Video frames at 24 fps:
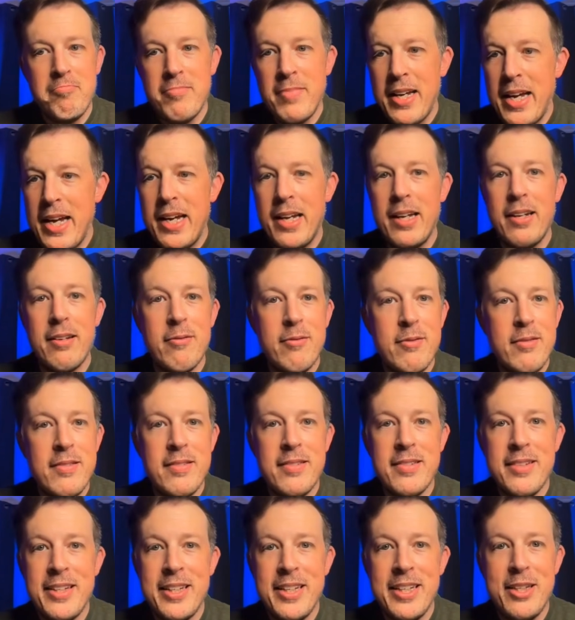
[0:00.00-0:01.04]
hey,
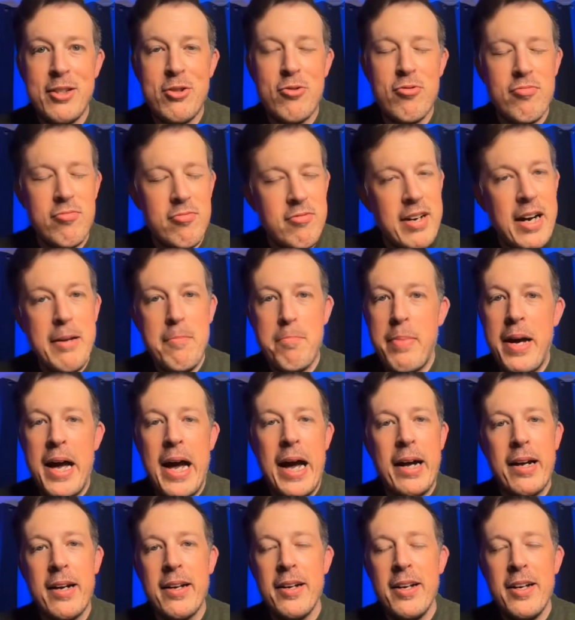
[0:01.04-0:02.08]
it's right
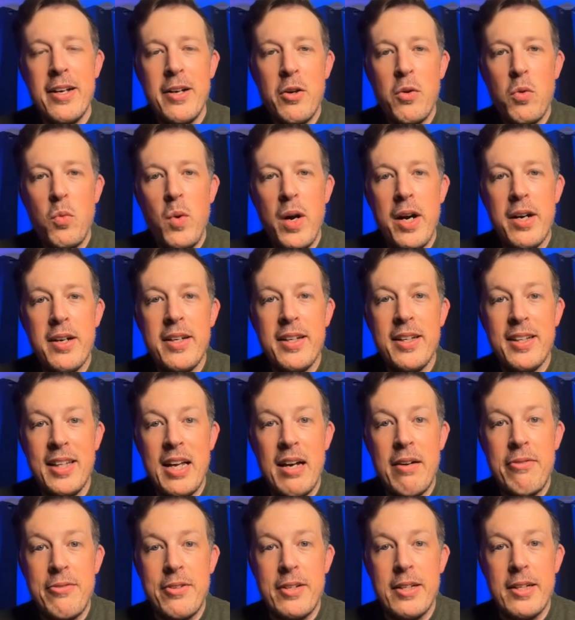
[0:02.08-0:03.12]
back where you
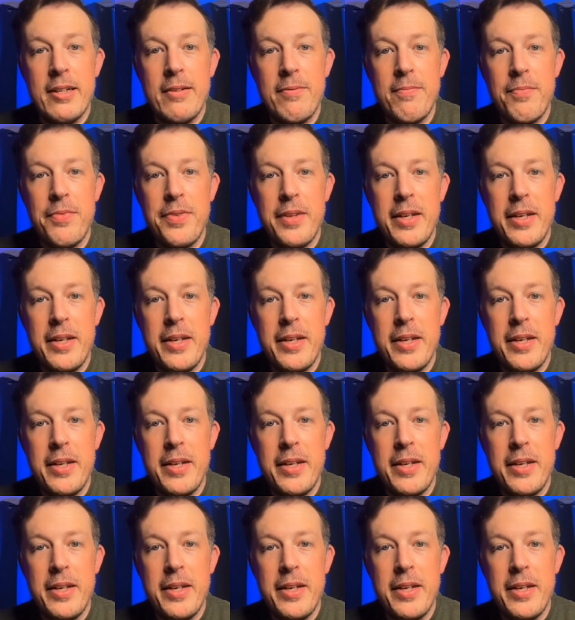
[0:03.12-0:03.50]
left it.